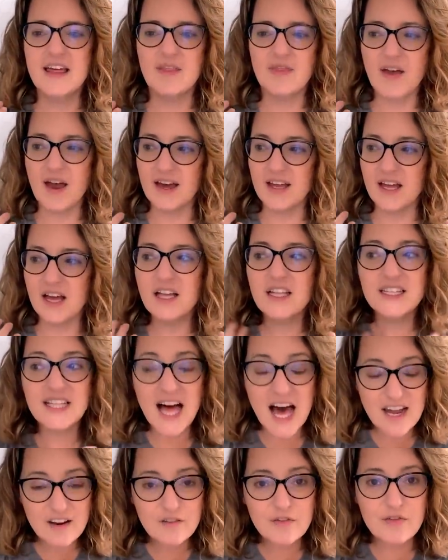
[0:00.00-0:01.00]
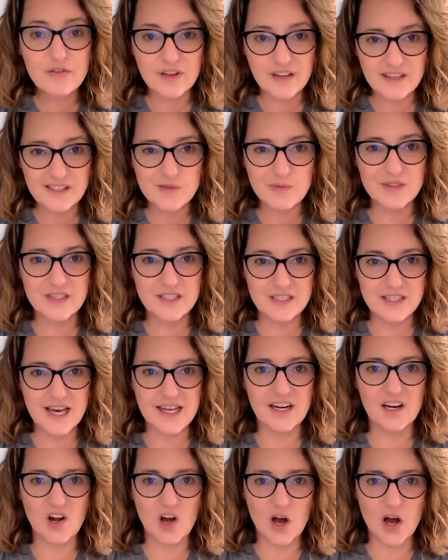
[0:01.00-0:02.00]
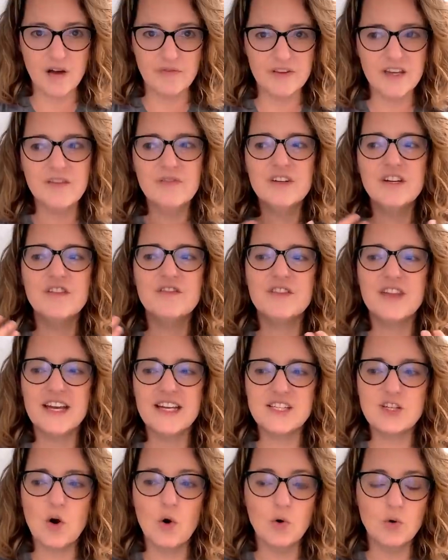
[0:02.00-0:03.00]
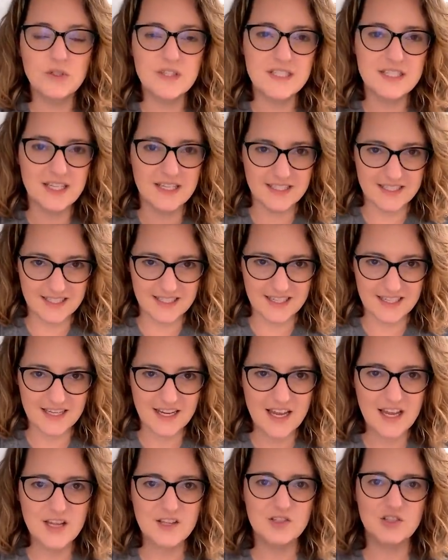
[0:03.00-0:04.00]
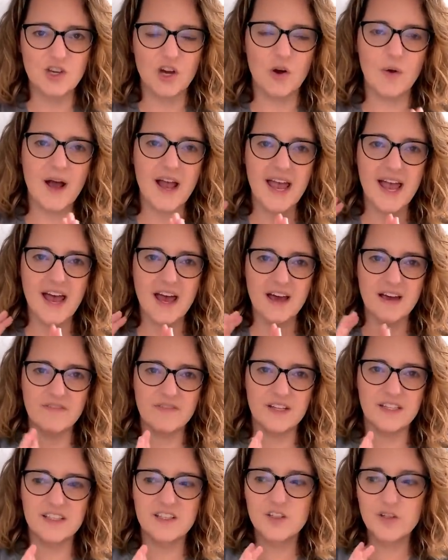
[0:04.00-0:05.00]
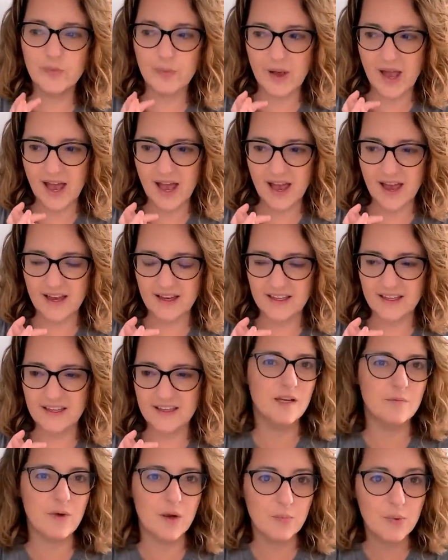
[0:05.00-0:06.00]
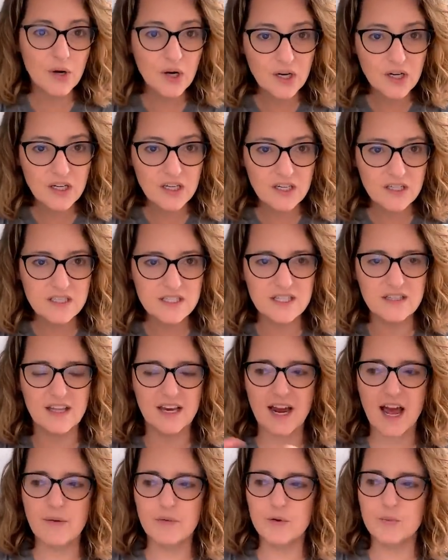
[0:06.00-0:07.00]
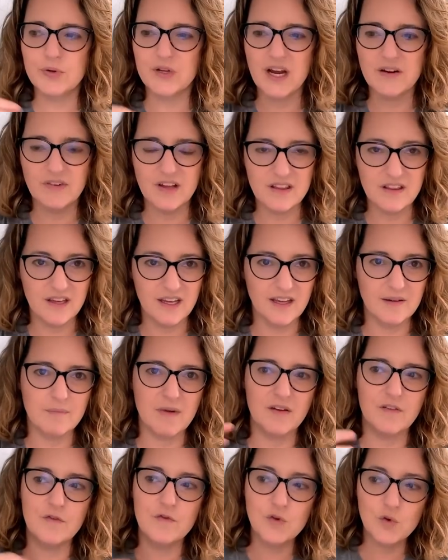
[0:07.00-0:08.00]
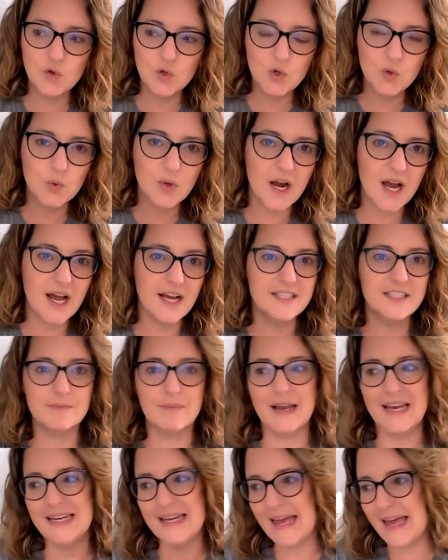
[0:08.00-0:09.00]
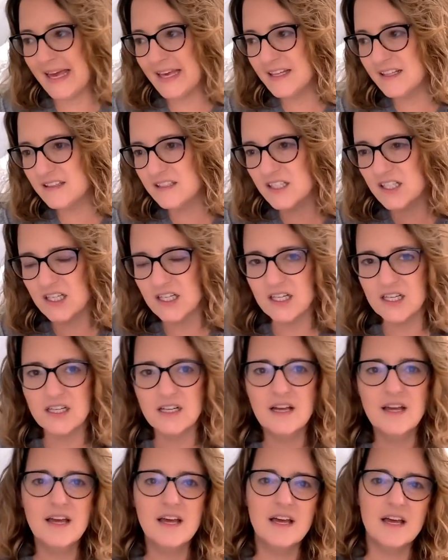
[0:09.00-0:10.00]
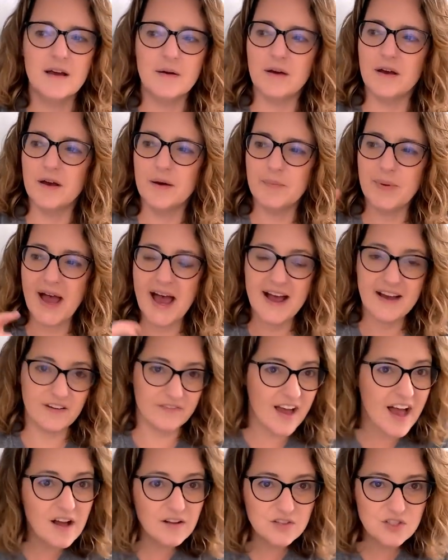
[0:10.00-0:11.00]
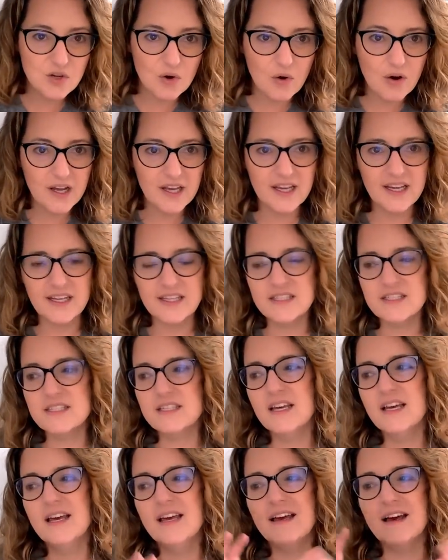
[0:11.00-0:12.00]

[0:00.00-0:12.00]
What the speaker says: that a lot of things would set it off, even if they told us it didn't. So I have a little bag in my purse that I would put everything in, my fuel rods, my inhaler, a pack of Altoids.